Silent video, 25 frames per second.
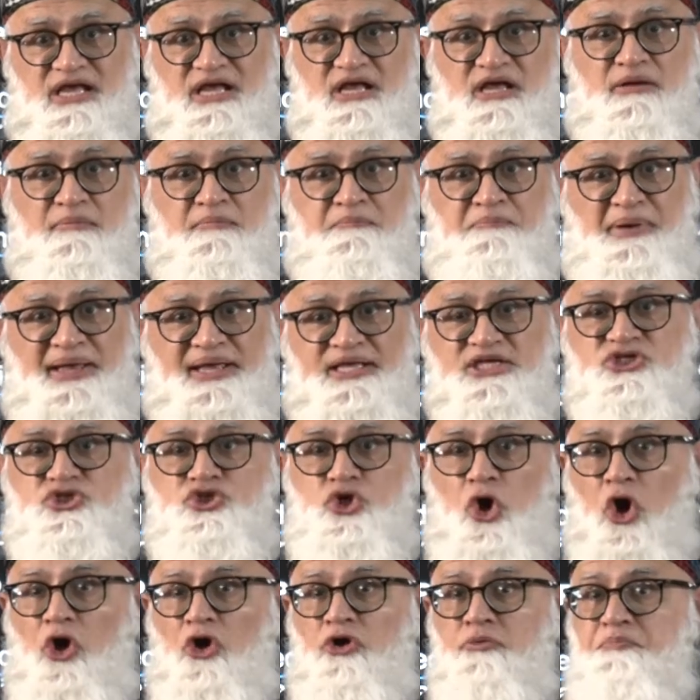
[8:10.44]
based
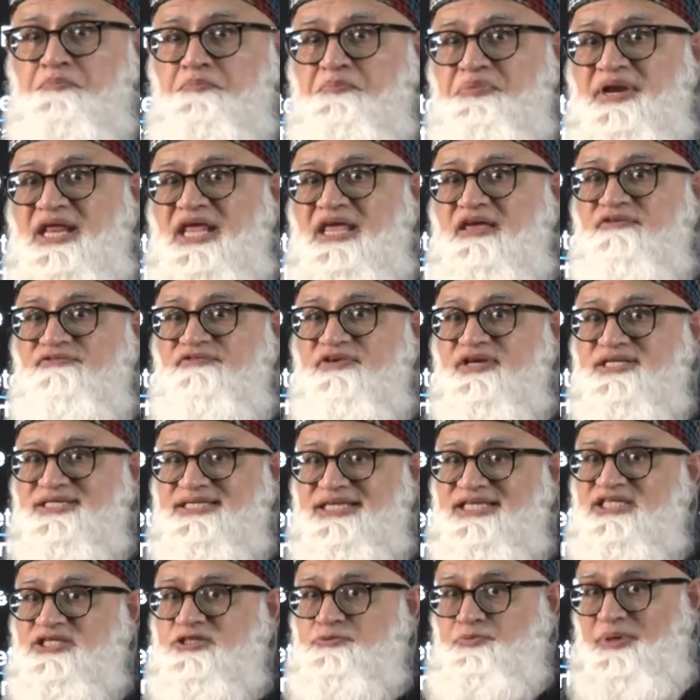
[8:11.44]
on previous
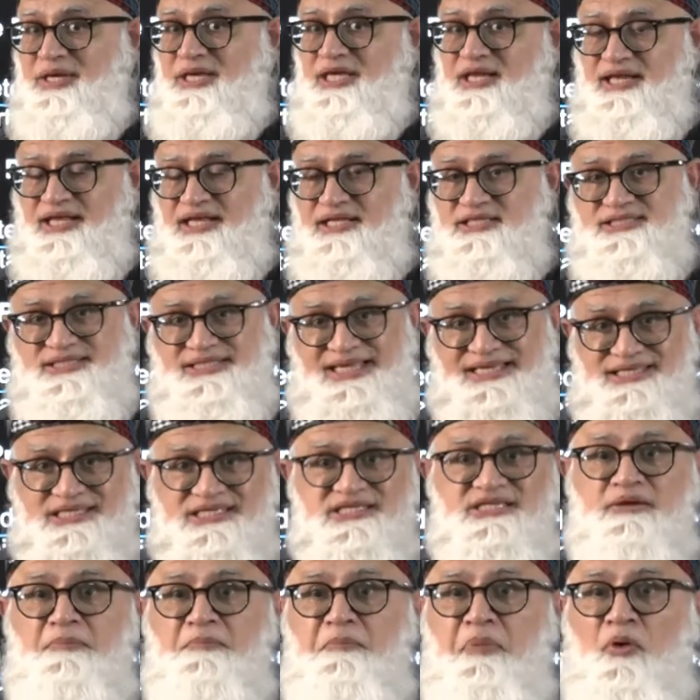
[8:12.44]
experience, this is
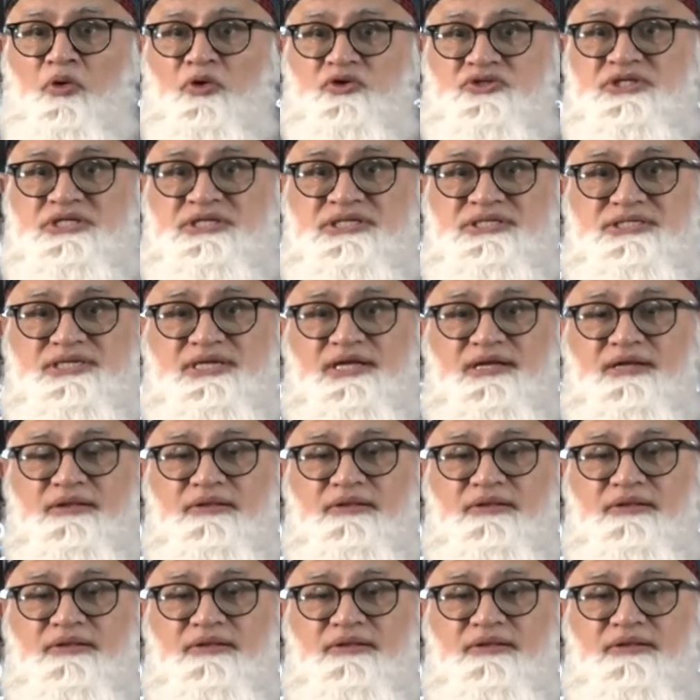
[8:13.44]
important.